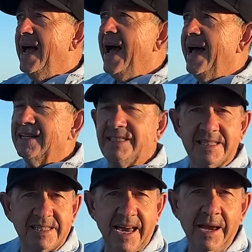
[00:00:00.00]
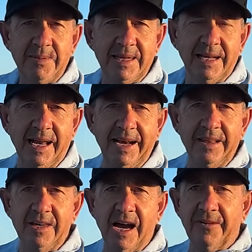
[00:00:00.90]
And it's the same thing late in
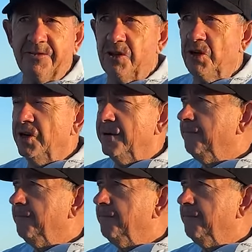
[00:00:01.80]
the afternoon.